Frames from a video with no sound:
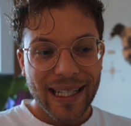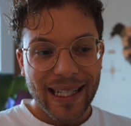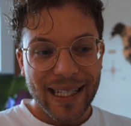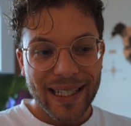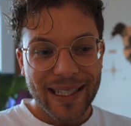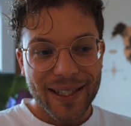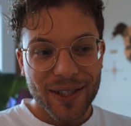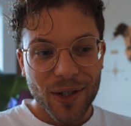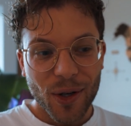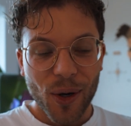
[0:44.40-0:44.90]

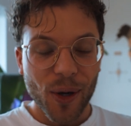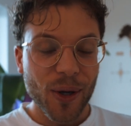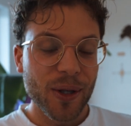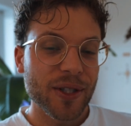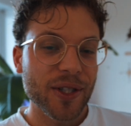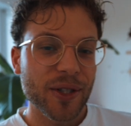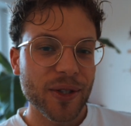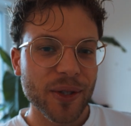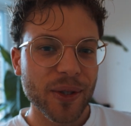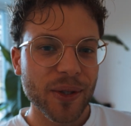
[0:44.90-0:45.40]
it's
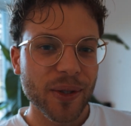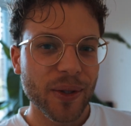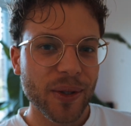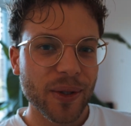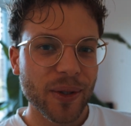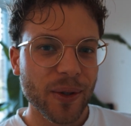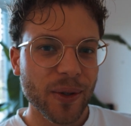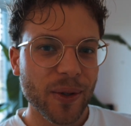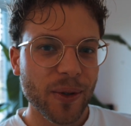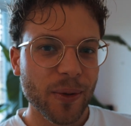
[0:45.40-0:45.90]

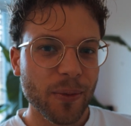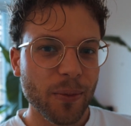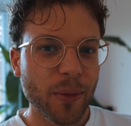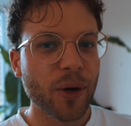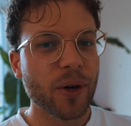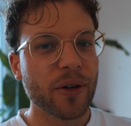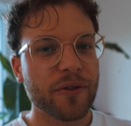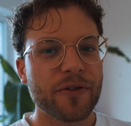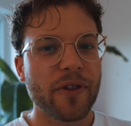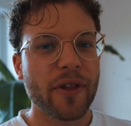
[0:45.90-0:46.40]
also
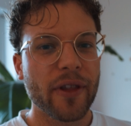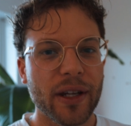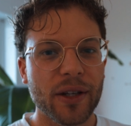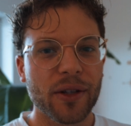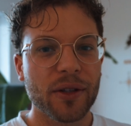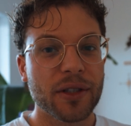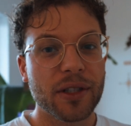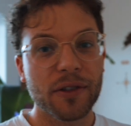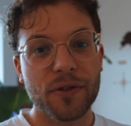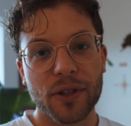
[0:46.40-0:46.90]
more often than
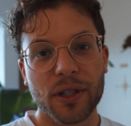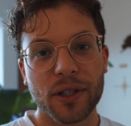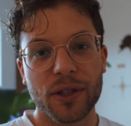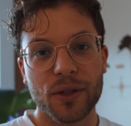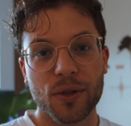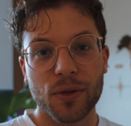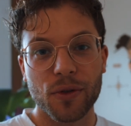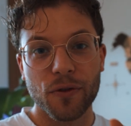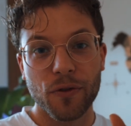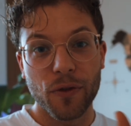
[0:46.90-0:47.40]
not
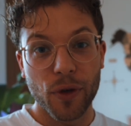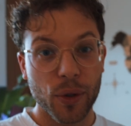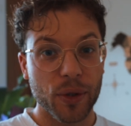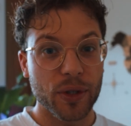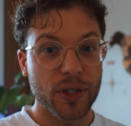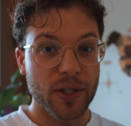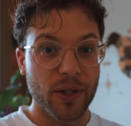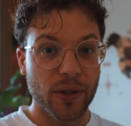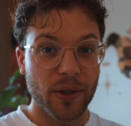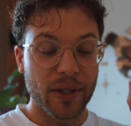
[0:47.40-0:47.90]
difficult to
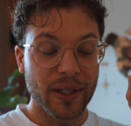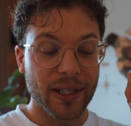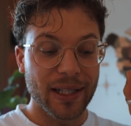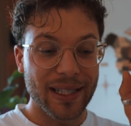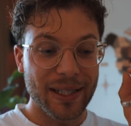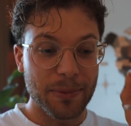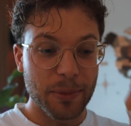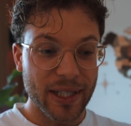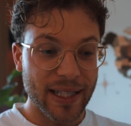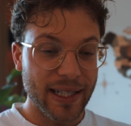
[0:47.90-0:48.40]
focus on a
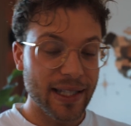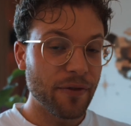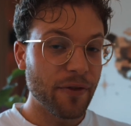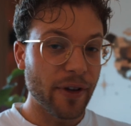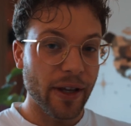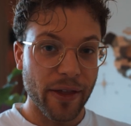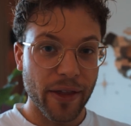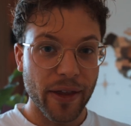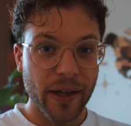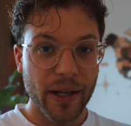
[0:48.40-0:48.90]

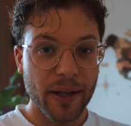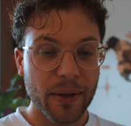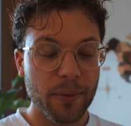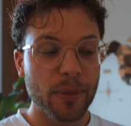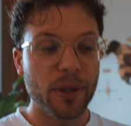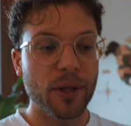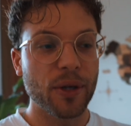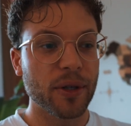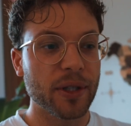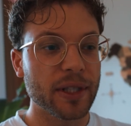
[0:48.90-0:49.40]
specific thing
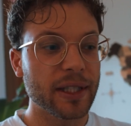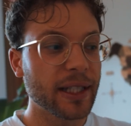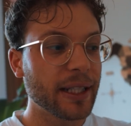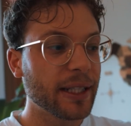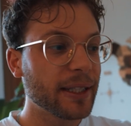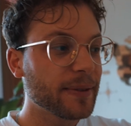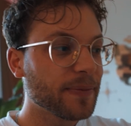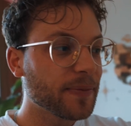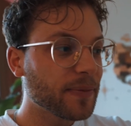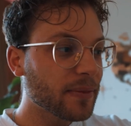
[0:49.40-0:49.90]
because
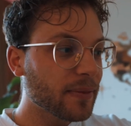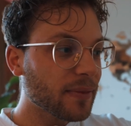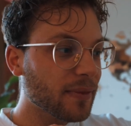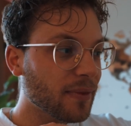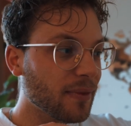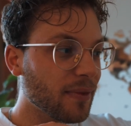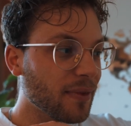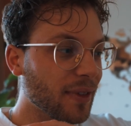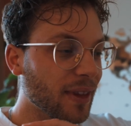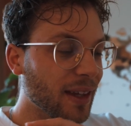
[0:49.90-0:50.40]

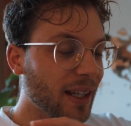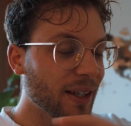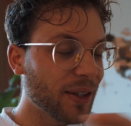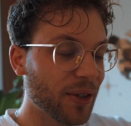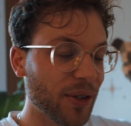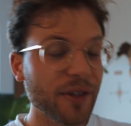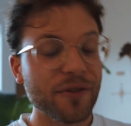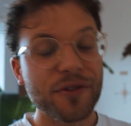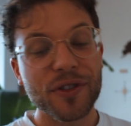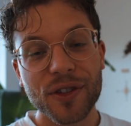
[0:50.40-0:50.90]

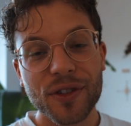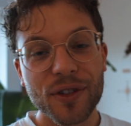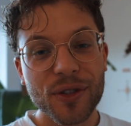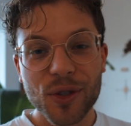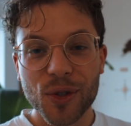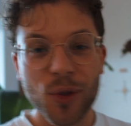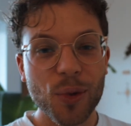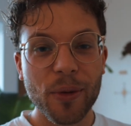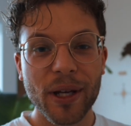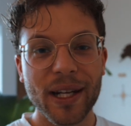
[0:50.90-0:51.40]
you have
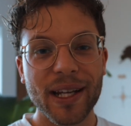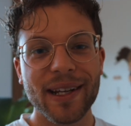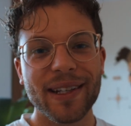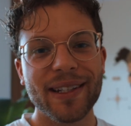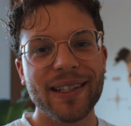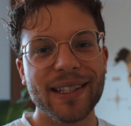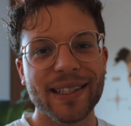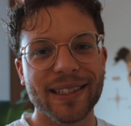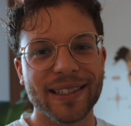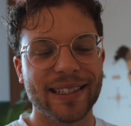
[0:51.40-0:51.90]
too many
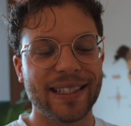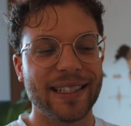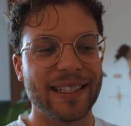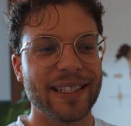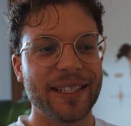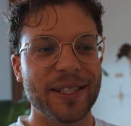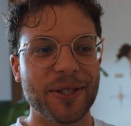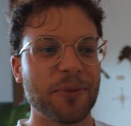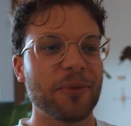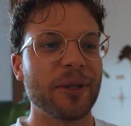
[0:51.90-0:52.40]
ideas
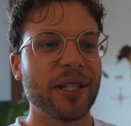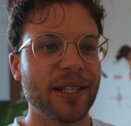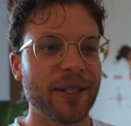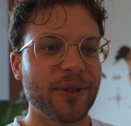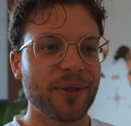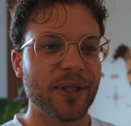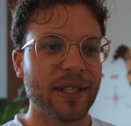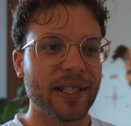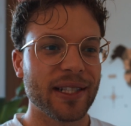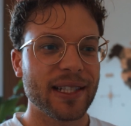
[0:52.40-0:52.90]
and too many
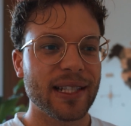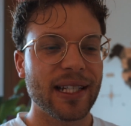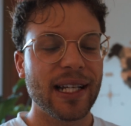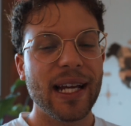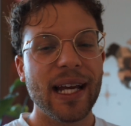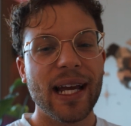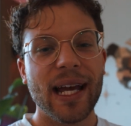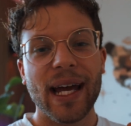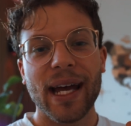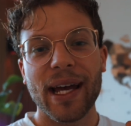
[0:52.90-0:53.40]
interests.
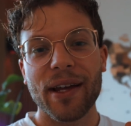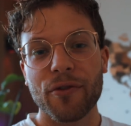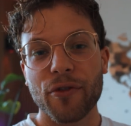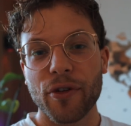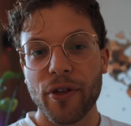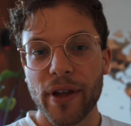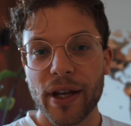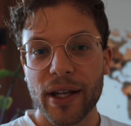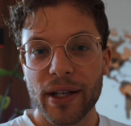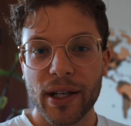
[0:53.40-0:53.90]
And
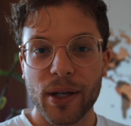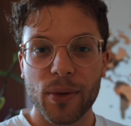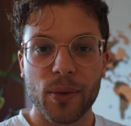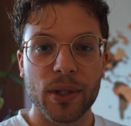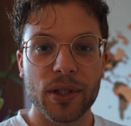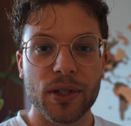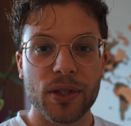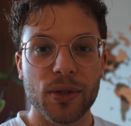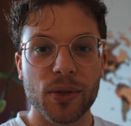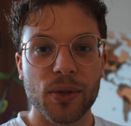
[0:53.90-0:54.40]
for that, I
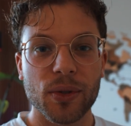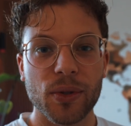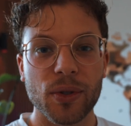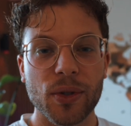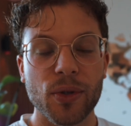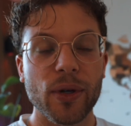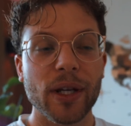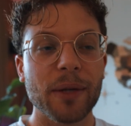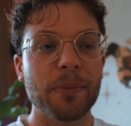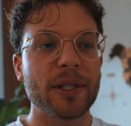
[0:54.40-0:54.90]
want to
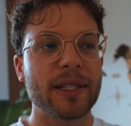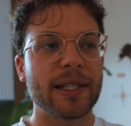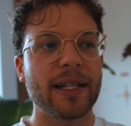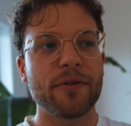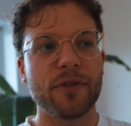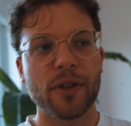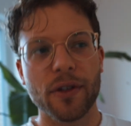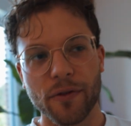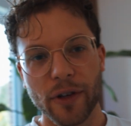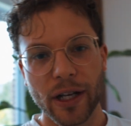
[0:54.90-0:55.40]
create
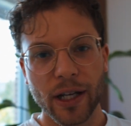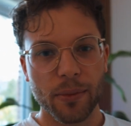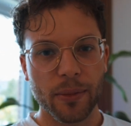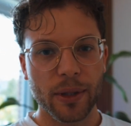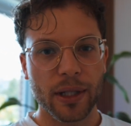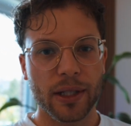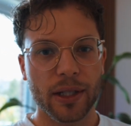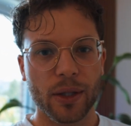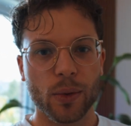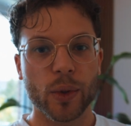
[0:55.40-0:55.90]
myself an
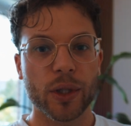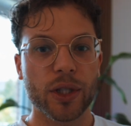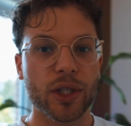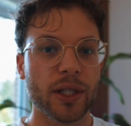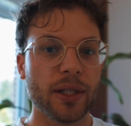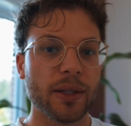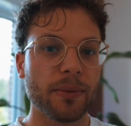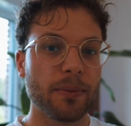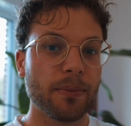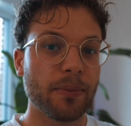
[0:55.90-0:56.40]
environment in which
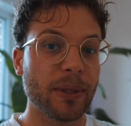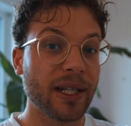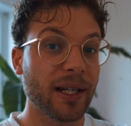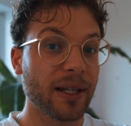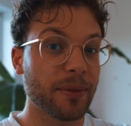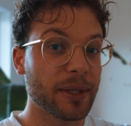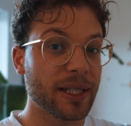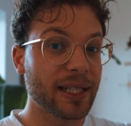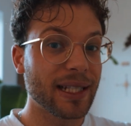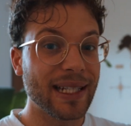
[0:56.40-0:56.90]
it
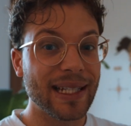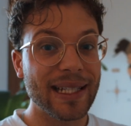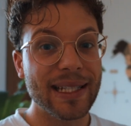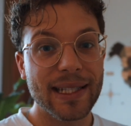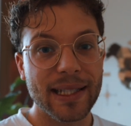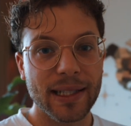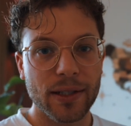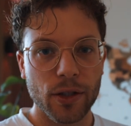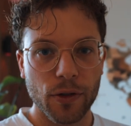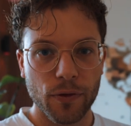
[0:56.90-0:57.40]
becomes
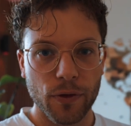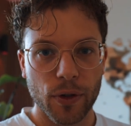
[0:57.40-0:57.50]
easy to